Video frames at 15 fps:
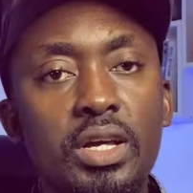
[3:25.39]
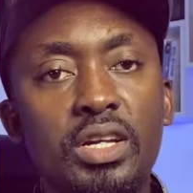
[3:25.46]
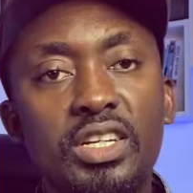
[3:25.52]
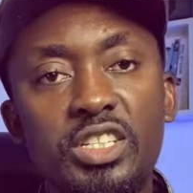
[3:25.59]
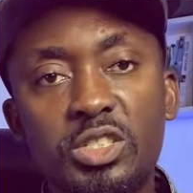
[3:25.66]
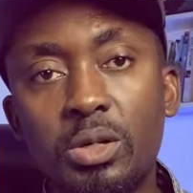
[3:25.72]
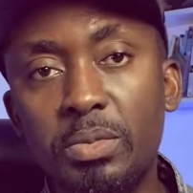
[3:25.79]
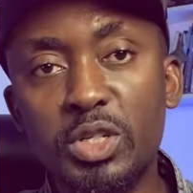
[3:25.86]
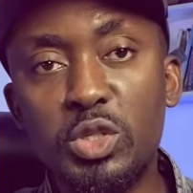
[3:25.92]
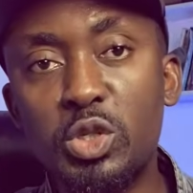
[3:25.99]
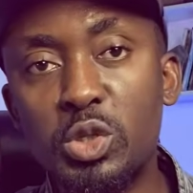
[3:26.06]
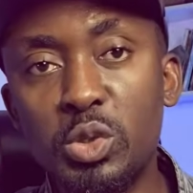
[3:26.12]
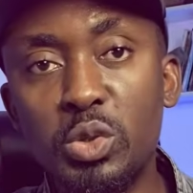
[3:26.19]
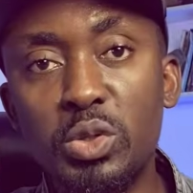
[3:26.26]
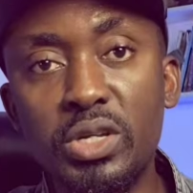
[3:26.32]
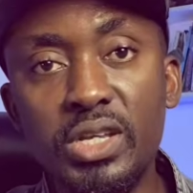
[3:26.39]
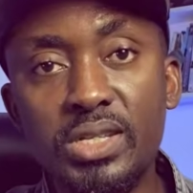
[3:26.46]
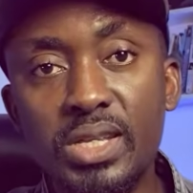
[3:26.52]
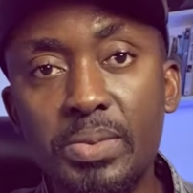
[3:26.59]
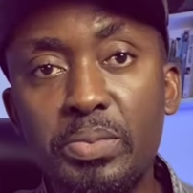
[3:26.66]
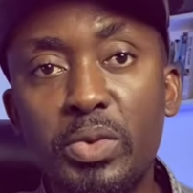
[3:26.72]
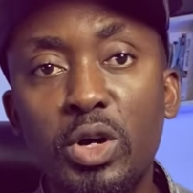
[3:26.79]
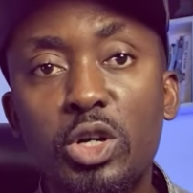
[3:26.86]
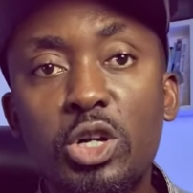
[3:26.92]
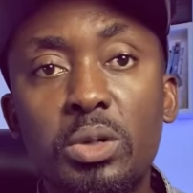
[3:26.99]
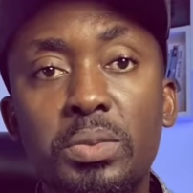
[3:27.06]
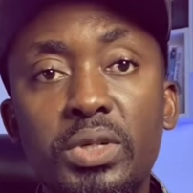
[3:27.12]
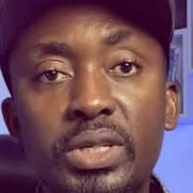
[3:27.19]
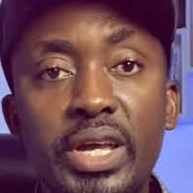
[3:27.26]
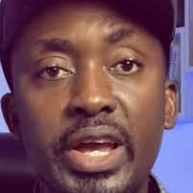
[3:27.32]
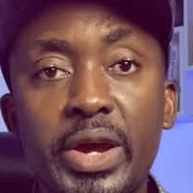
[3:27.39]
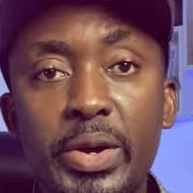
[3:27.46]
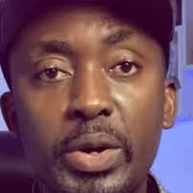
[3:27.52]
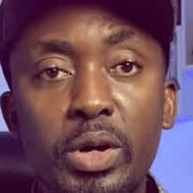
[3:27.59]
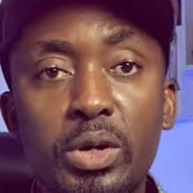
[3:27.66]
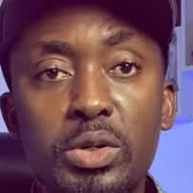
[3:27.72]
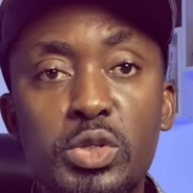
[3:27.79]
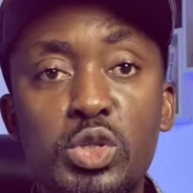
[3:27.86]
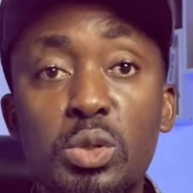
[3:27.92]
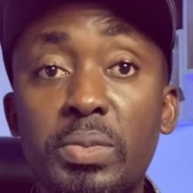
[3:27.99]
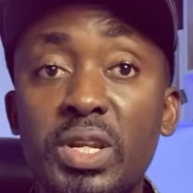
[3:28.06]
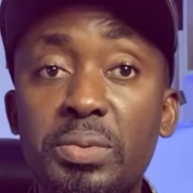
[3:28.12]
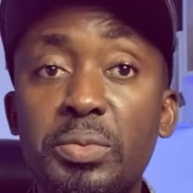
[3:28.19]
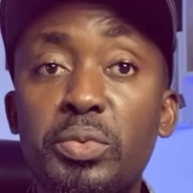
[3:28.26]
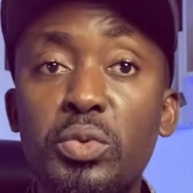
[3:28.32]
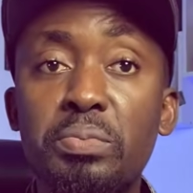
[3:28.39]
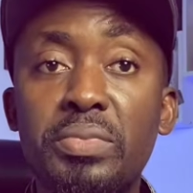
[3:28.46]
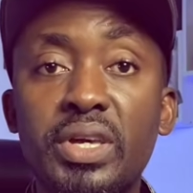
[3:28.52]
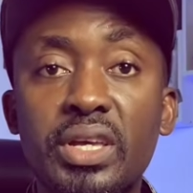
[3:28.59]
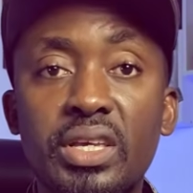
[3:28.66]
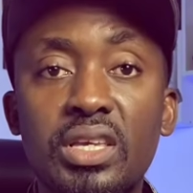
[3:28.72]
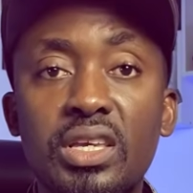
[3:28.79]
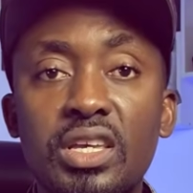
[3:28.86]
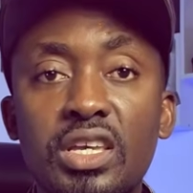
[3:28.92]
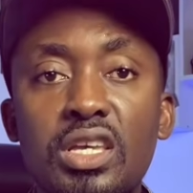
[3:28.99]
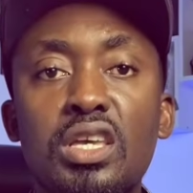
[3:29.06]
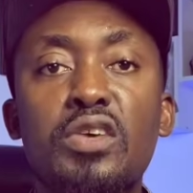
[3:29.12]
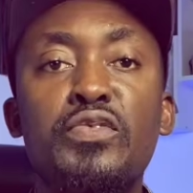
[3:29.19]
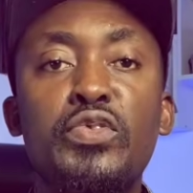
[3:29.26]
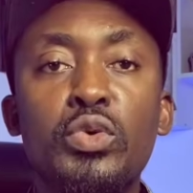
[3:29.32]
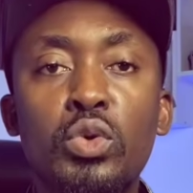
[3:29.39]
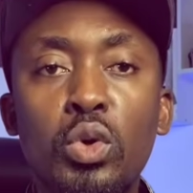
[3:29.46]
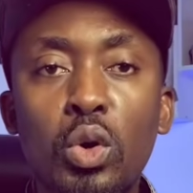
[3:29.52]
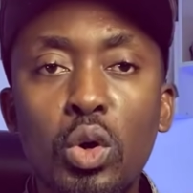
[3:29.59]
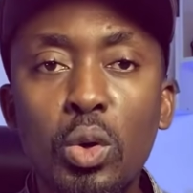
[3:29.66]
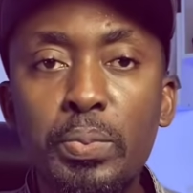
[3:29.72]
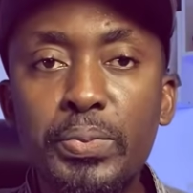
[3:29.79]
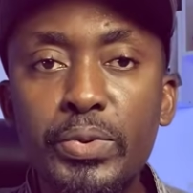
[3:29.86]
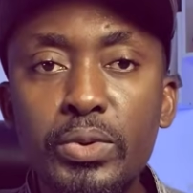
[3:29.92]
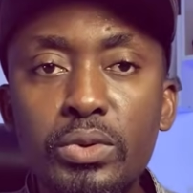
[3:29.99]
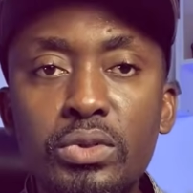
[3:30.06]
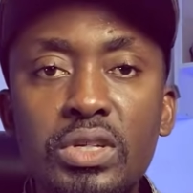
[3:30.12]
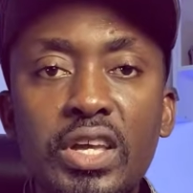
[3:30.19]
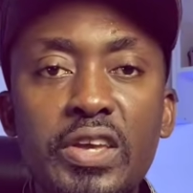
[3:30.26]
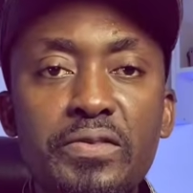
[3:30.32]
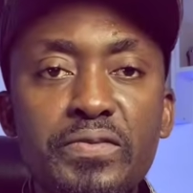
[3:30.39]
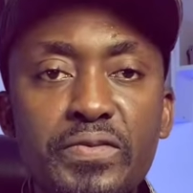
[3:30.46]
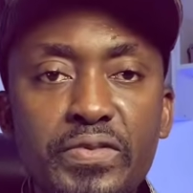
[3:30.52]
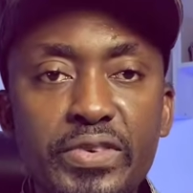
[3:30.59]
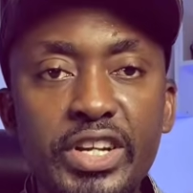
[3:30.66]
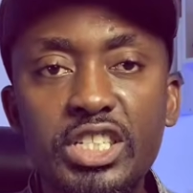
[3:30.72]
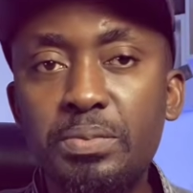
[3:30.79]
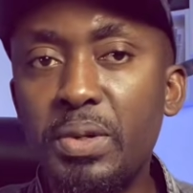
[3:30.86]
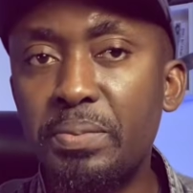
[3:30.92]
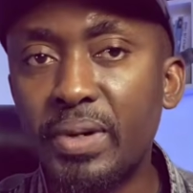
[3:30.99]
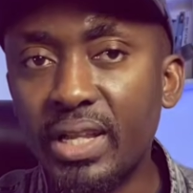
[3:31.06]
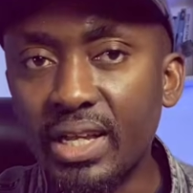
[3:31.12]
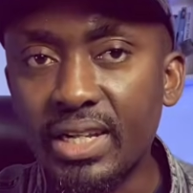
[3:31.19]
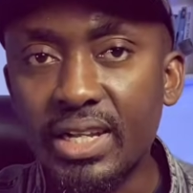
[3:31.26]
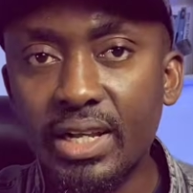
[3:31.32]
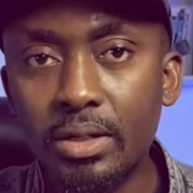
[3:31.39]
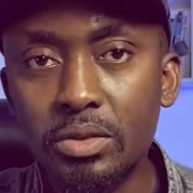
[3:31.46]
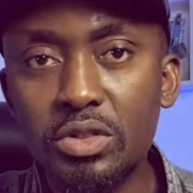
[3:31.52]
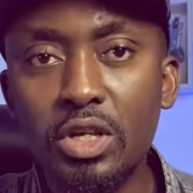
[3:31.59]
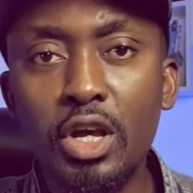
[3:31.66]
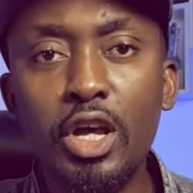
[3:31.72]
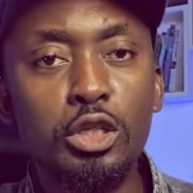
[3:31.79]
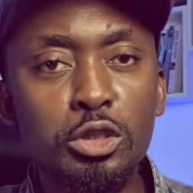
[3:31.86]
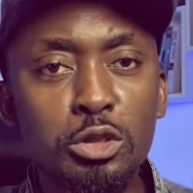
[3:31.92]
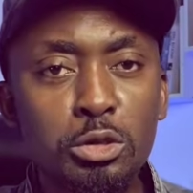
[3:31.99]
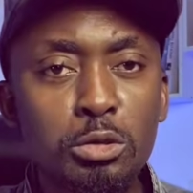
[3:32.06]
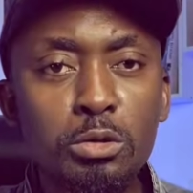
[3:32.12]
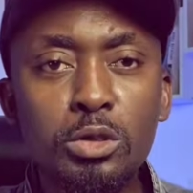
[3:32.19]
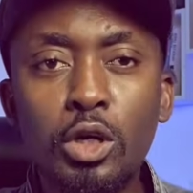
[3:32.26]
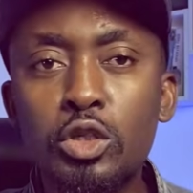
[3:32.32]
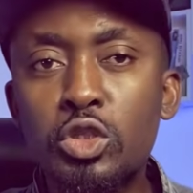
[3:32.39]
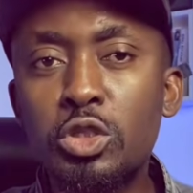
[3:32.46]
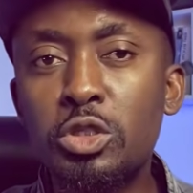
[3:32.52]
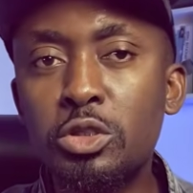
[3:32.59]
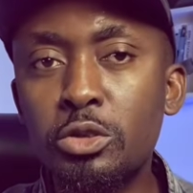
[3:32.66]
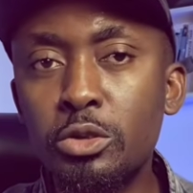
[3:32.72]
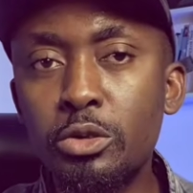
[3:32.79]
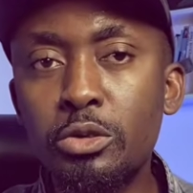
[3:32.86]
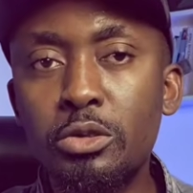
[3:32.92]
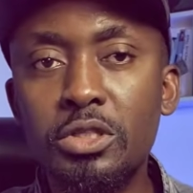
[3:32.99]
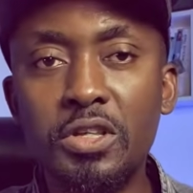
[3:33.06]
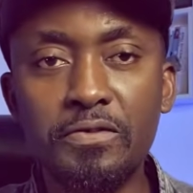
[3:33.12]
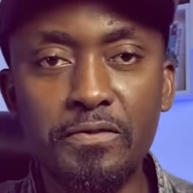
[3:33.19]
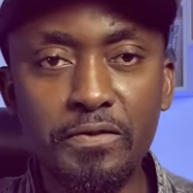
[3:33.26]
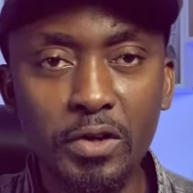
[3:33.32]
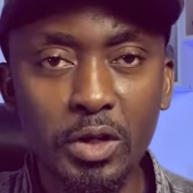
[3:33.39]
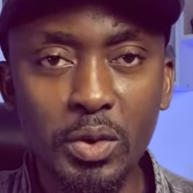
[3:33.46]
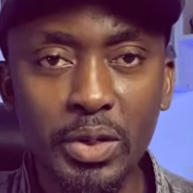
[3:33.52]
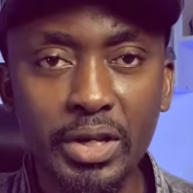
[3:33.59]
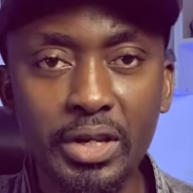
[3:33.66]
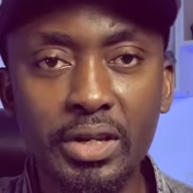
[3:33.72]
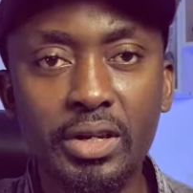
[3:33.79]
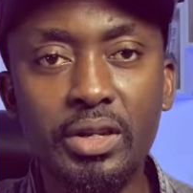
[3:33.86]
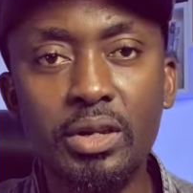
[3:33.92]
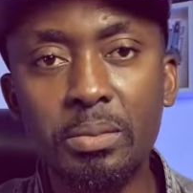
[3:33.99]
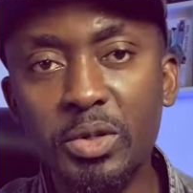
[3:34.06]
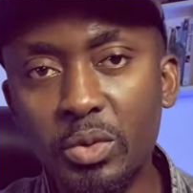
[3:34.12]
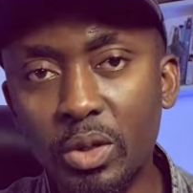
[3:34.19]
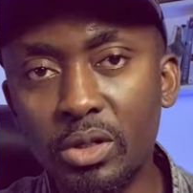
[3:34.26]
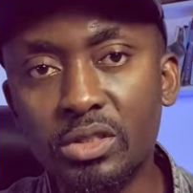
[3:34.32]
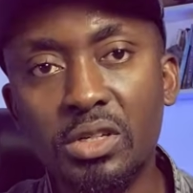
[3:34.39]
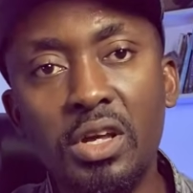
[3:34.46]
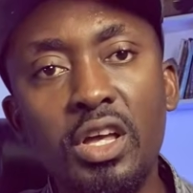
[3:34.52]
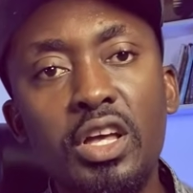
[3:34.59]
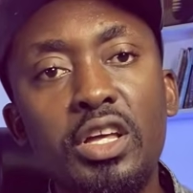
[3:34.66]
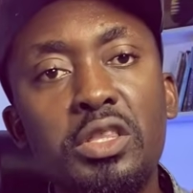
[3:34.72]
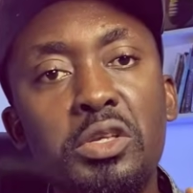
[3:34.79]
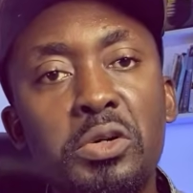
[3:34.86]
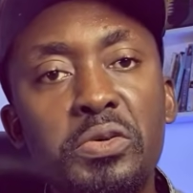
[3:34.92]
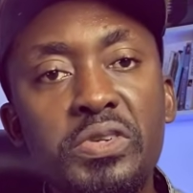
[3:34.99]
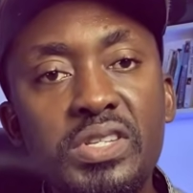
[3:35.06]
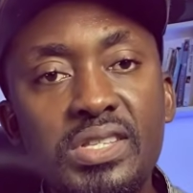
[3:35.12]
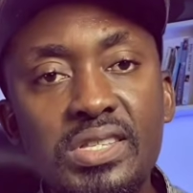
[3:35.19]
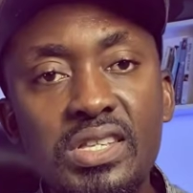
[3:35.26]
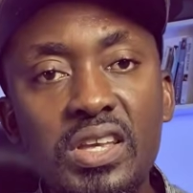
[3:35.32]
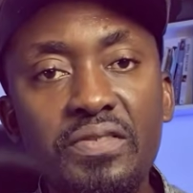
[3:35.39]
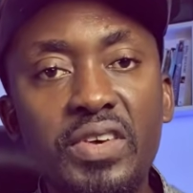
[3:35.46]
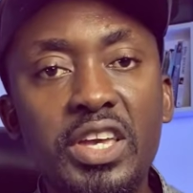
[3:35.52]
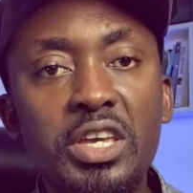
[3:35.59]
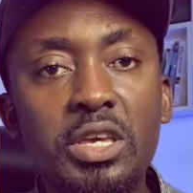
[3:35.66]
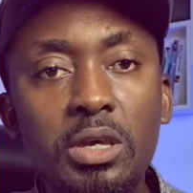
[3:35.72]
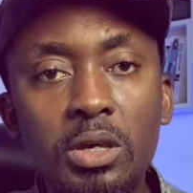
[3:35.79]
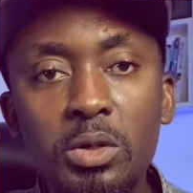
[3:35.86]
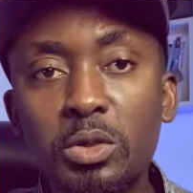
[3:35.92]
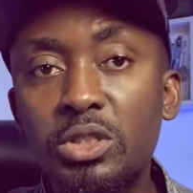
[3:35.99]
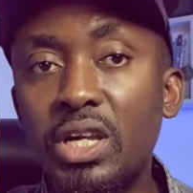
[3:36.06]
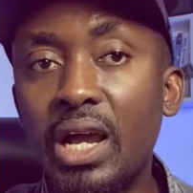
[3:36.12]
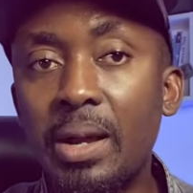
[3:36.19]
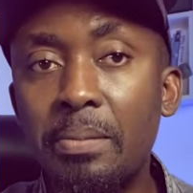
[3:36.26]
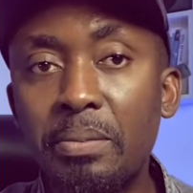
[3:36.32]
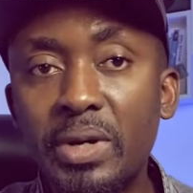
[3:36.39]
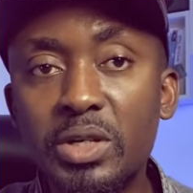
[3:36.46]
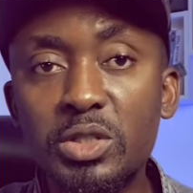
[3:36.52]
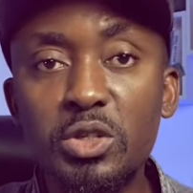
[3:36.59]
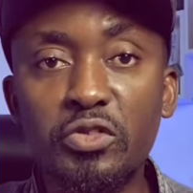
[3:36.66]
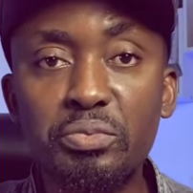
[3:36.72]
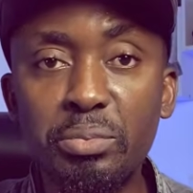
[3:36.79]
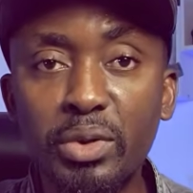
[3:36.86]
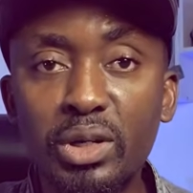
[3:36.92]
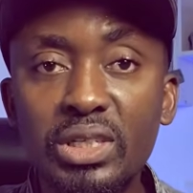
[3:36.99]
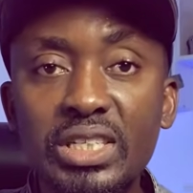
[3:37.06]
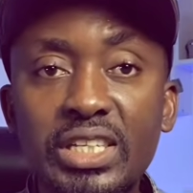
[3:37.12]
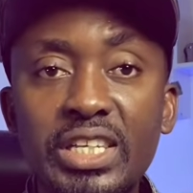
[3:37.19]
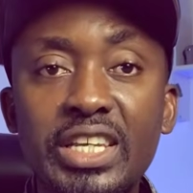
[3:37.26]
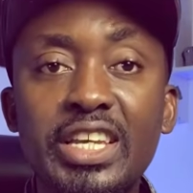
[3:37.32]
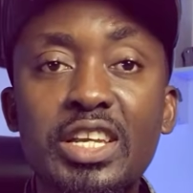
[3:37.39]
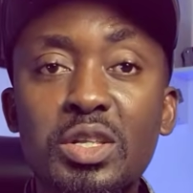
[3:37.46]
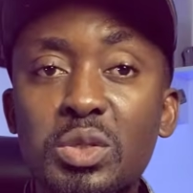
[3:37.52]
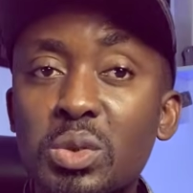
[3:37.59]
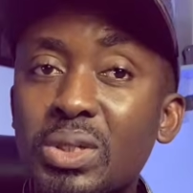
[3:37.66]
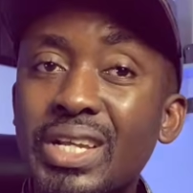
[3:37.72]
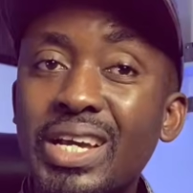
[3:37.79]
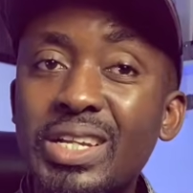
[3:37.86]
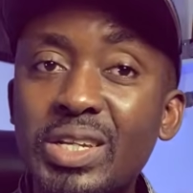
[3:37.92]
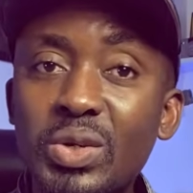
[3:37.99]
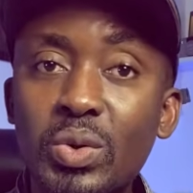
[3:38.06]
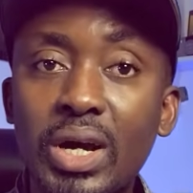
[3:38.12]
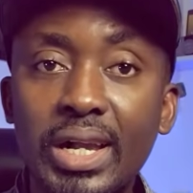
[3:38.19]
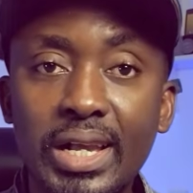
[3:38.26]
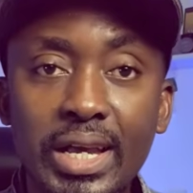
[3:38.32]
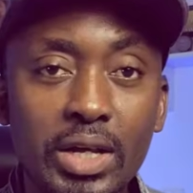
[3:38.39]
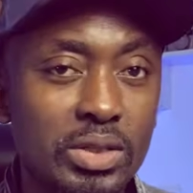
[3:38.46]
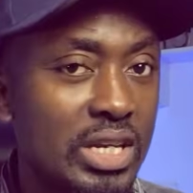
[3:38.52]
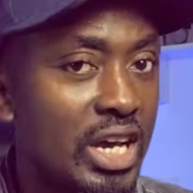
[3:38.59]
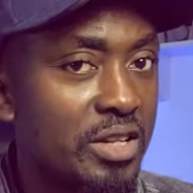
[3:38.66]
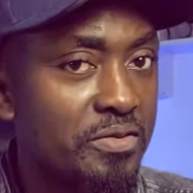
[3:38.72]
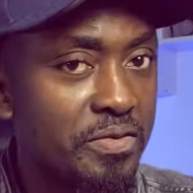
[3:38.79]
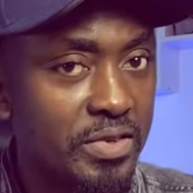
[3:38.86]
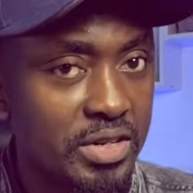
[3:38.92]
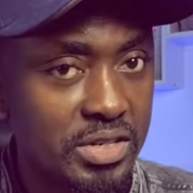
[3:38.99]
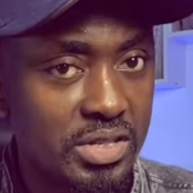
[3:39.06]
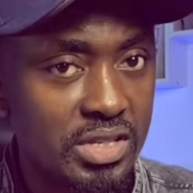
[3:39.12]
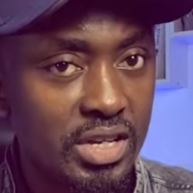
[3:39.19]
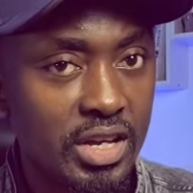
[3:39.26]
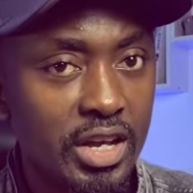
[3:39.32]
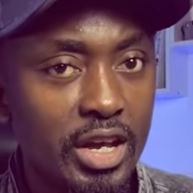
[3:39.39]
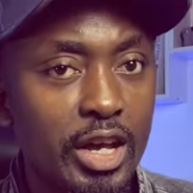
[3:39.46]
This number two is a more common error so many people make. If you open a fresh PayPal account, do not do the following. Number one, don't receive a huge amount of money into that new account at first.